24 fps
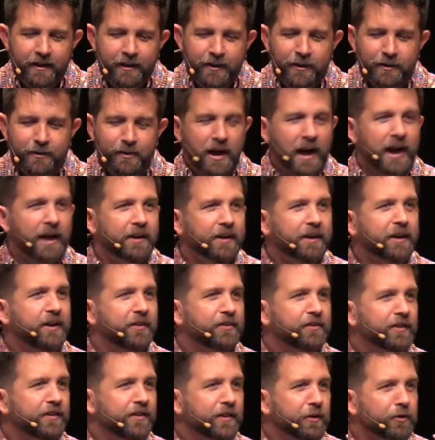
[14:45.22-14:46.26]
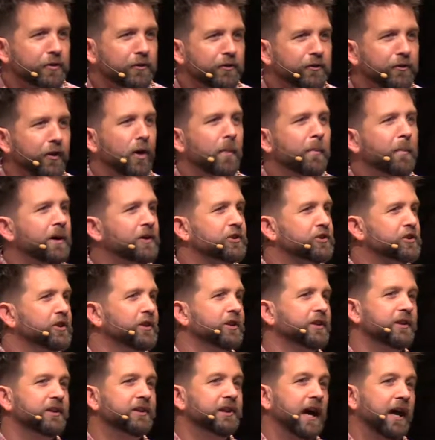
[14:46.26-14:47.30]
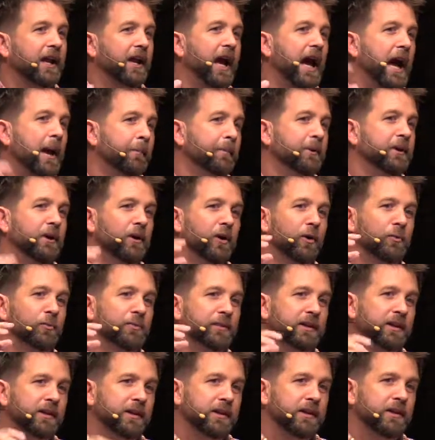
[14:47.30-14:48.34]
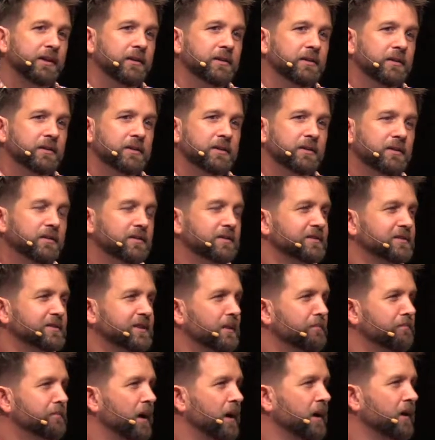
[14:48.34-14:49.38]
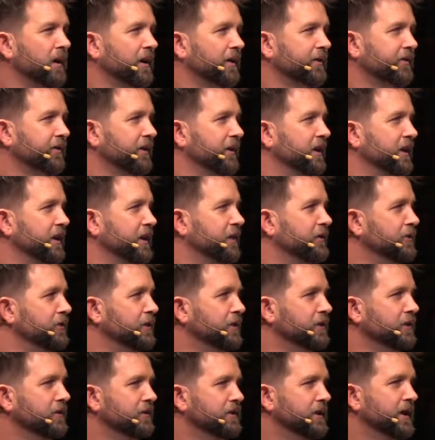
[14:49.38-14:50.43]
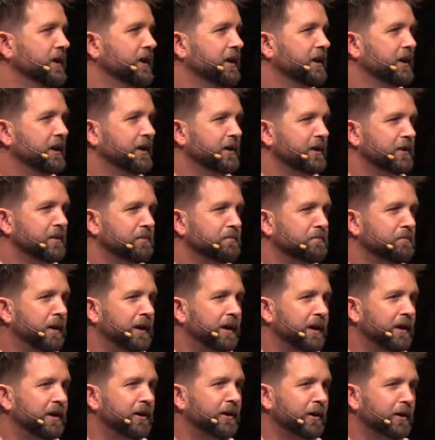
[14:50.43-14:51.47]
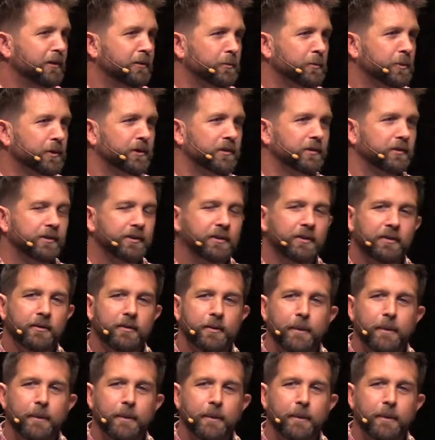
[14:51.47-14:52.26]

The reality is that there's so much good not happening only here among us and in you, but in our world.